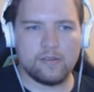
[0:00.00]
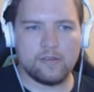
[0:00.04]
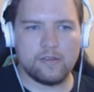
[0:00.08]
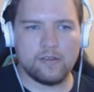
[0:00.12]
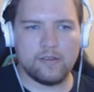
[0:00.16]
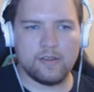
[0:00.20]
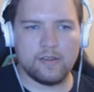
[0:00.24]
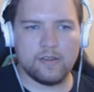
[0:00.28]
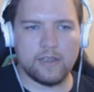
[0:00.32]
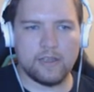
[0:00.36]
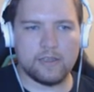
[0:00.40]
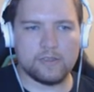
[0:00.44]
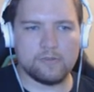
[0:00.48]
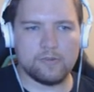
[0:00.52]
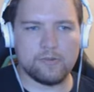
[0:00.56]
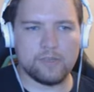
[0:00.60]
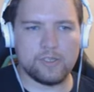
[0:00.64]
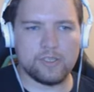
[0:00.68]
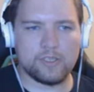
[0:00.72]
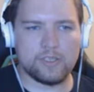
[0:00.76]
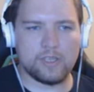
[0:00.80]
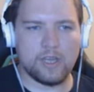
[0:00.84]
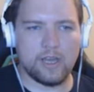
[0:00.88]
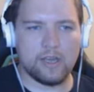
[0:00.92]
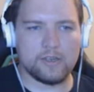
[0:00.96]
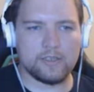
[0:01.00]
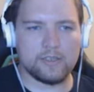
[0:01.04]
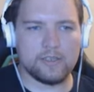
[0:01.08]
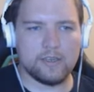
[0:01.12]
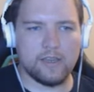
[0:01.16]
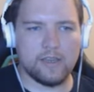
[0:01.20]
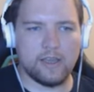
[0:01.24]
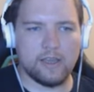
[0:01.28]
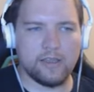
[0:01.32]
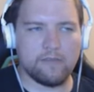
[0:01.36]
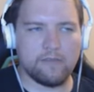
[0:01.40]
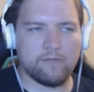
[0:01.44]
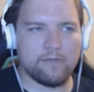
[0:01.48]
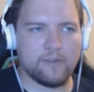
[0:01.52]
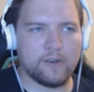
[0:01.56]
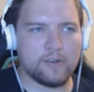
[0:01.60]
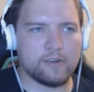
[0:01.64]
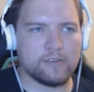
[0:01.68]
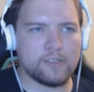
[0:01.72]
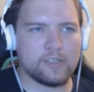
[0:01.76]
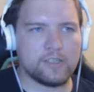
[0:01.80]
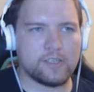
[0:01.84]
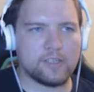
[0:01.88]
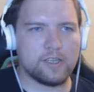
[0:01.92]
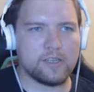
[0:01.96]
I guess we'll just talk to Nugget
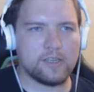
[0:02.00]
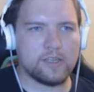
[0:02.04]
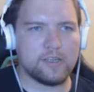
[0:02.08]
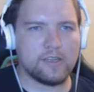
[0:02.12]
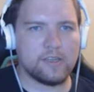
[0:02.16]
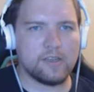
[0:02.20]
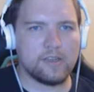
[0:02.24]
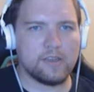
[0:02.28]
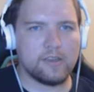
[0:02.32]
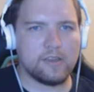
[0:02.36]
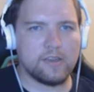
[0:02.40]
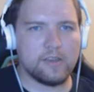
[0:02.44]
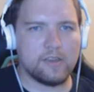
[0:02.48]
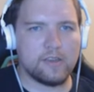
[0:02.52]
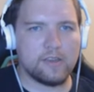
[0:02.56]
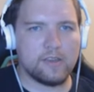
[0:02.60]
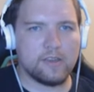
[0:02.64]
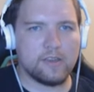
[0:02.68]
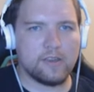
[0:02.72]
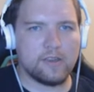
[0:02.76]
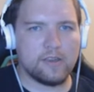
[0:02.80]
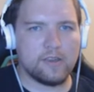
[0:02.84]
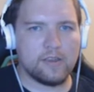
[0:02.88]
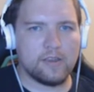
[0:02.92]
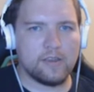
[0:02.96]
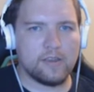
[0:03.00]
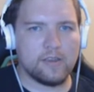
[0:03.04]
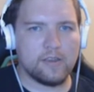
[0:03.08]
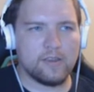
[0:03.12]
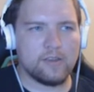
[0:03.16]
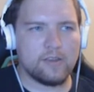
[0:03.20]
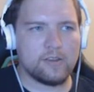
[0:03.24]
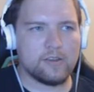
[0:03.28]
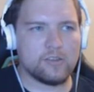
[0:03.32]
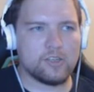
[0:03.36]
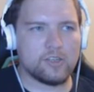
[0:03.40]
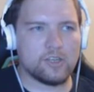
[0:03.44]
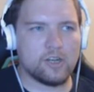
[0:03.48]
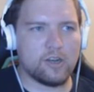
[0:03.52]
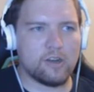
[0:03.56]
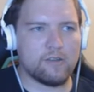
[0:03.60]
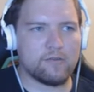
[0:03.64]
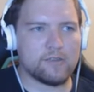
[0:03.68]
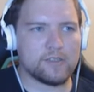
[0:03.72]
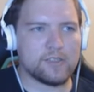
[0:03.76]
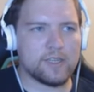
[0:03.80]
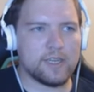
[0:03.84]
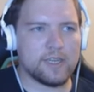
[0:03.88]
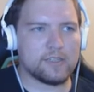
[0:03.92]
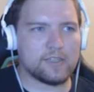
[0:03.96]
first. I'm sure it
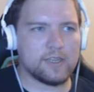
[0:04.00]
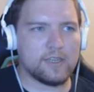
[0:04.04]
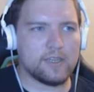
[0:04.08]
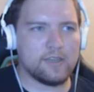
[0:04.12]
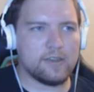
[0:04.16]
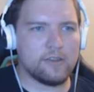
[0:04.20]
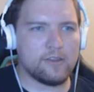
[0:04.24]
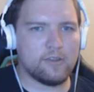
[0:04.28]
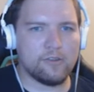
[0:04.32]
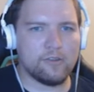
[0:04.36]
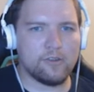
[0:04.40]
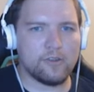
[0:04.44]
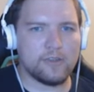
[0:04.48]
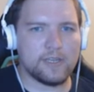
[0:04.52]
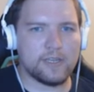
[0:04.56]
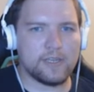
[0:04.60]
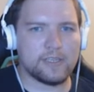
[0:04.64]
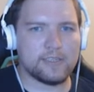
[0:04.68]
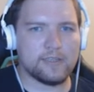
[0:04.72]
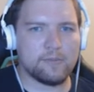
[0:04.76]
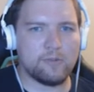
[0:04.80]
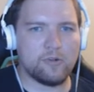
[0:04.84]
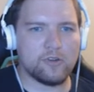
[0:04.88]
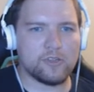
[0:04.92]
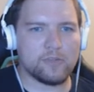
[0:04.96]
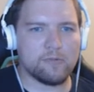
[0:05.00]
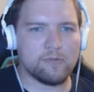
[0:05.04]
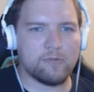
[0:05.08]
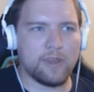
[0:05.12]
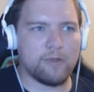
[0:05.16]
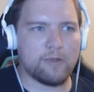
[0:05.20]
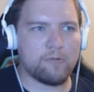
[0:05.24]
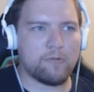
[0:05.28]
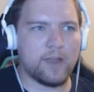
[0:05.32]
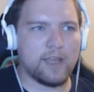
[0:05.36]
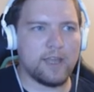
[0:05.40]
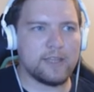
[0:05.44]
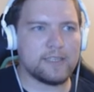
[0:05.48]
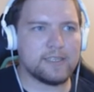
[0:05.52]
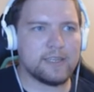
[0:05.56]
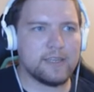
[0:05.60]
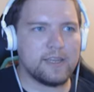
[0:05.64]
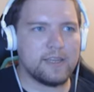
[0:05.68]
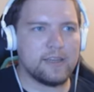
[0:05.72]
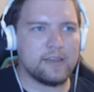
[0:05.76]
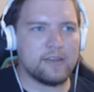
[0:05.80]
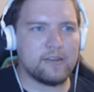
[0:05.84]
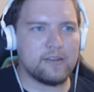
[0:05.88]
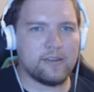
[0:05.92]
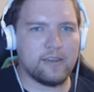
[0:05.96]
was tasty. You couldn't taste the poison? Wait, what?
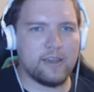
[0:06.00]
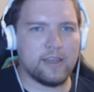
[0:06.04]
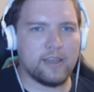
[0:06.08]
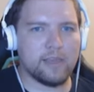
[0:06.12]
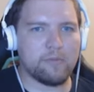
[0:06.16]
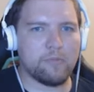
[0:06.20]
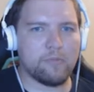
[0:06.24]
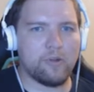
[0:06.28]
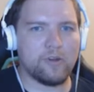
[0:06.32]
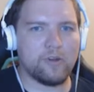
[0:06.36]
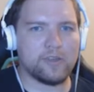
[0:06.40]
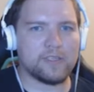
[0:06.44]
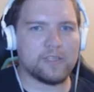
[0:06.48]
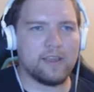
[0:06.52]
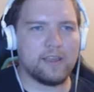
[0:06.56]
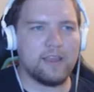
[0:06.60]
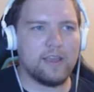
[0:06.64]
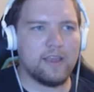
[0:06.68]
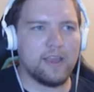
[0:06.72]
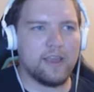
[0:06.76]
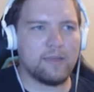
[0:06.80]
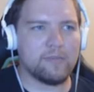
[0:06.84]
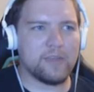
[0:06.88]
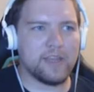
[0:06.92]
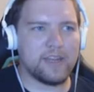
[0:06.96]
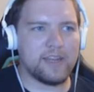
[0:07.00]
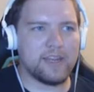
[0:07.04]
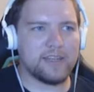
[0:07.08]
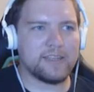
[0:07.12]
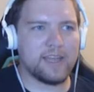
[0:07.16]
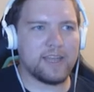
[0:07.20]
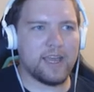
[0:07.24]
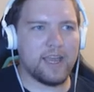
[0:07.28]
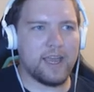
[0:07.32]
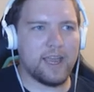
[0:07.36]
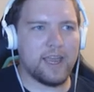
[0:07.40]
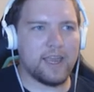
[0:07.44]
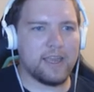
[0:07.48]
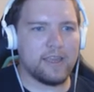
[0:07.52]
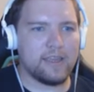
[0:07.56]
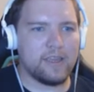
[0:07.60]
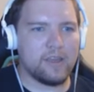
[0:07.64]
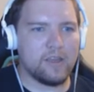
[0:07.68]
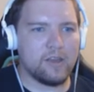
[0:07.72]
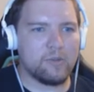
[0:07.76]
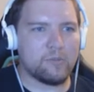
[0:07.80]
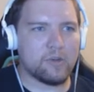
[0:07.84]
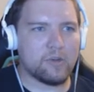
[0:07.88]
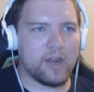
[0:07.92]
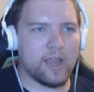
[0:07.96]
not get poisoned. I'm gonna die!
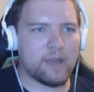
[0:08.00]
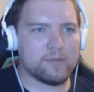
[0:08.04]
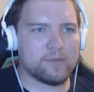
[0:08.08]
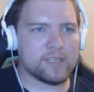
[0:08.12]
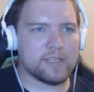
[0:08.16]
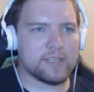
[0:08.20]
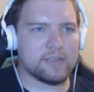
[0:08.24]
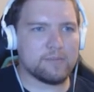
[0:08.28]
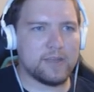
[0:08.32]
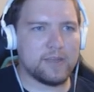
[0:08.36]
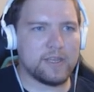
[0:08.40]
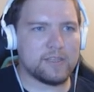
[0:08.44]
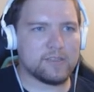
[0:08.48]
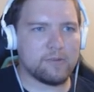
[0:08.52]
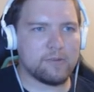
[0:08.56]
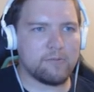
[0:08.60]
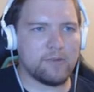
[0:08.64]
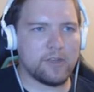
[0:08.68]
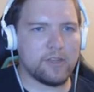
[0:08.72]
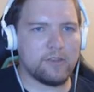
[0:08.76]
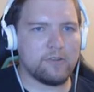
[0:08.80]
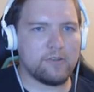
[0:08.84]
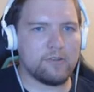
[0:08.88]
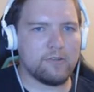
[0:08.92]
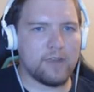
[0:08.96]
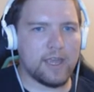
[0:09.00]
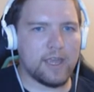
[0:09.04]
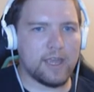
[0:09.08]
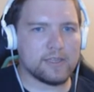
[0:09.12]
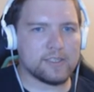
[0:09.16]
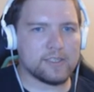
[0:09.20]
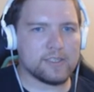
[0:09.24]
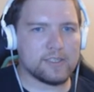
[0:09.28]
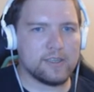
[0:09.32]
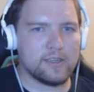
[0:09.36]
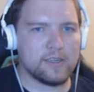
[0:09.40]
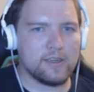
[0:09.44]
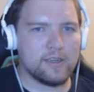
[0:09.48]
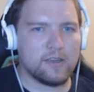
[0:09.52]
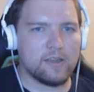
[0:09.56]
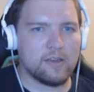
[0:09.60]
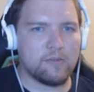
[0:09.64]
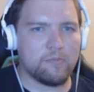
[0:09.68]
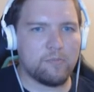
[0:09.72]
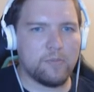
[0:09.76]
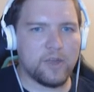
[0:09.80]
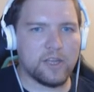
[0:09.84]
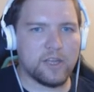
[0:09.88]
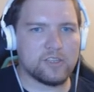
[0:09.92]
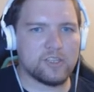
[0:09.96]
Perhaps, that depends on what you do next.
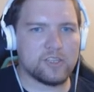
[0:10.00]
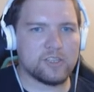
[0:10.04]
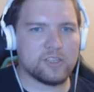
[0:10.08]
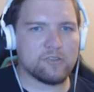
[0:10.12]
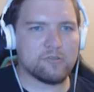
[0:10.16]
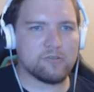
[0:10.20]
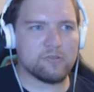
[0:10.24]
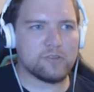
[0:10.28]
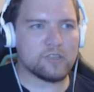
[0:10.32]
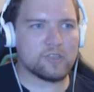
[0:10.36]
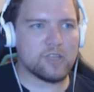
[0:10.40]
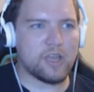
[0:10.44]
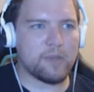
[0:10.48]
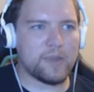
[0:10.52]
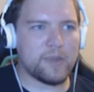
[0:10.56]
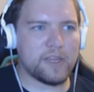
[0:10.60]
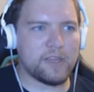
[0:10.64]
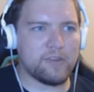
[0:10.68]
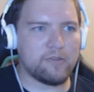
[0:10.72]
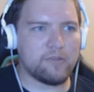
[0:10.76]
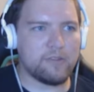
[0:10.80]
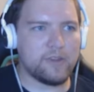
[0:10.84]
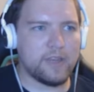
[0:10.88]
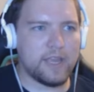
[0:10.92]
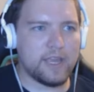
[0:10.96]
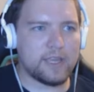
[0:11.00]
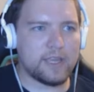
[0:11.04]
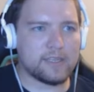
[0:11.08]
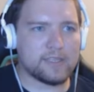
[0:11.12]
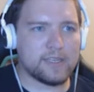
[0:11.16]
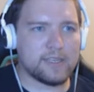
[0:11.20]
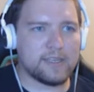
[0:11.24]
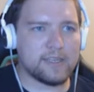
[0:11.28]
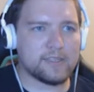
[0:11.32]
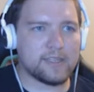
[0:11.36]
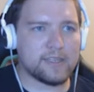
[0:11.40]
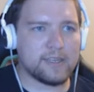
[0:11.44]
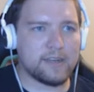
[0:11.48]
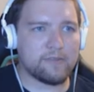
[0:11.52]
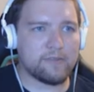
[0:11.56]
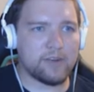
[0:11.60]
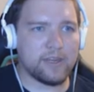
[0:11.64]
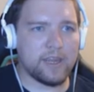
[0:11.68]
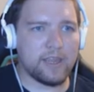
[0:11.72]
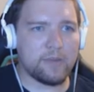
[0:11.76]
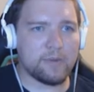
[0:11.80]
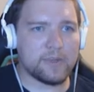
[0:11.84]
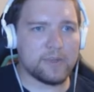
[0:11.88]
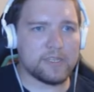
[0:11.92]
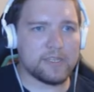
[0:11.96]
Bugs just threw slop at you. Yes, he does it every
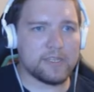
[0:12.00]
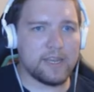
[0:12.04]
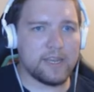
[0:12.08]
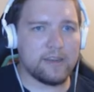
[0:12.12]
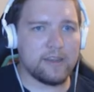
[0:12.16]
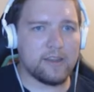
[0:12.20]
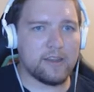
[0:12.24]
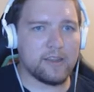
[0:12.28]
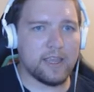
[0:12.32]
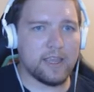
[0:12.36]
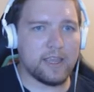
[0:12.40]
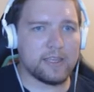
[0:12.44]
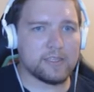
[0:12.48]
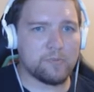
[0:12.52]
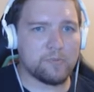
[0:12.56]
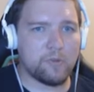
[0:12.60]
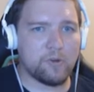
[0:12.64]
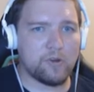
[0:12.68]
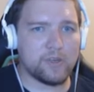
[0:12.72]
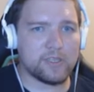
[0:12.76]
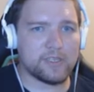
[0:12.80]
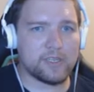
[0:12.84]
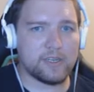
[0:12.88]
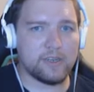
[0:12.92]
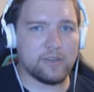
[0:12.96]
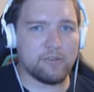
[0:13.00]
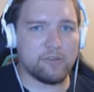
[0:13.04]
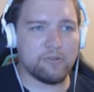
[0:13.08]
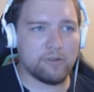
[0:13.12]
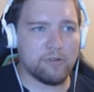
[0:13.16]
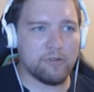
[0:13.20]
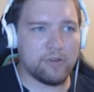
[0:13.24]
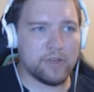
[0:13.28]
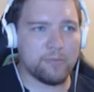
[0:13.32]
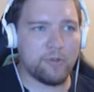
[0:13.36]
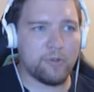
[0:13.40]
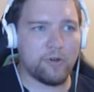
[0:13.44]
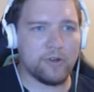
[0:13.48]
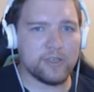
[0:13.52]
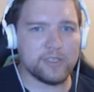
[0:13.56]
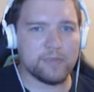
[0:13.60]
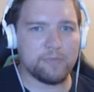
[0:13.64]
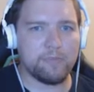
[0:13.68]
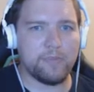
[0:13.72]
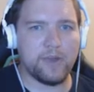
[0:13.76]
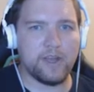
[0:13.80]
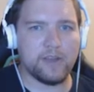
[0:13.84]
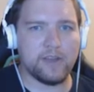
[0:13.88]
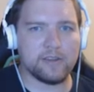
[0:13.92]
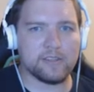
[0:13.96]
day, but today Nugget has poison, and you are going to
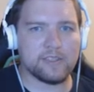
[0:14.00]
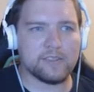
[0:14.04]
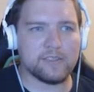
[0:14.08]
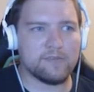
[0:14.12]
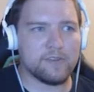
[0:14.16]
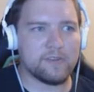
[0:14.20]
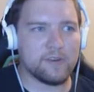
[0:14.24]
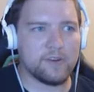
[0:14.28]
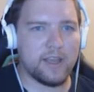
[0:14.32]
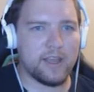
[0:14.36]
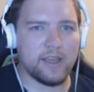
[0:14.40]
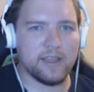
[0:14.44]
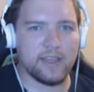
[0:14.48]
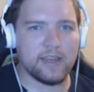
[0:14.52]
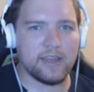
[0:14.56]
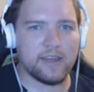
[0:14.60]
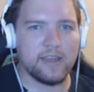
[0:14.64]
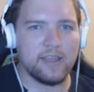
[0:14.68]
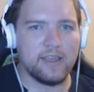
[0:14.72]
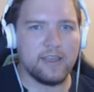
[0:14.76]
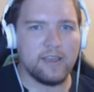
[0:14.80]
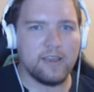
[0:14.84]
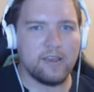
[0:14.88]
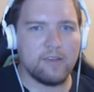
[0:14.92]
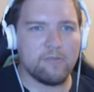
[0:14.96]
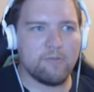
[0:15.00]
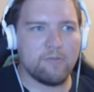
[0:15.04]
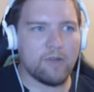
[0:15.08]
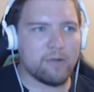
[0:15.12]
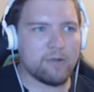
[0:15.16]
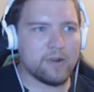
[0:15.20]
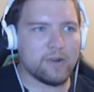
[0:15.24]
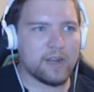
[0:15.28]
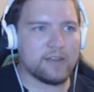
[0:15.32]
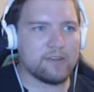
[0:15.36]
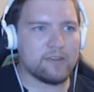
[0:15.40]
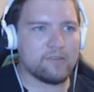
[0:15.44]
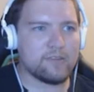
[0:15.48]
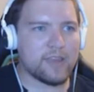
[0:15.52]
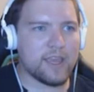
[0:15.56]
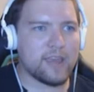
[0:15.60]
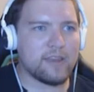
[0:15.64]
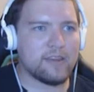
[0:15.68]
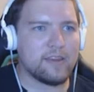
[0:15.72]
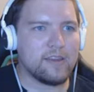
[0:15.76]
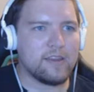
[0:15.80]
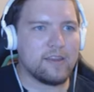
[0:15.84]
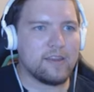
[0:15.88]
poison Bugs for Nugget. Why would I do that?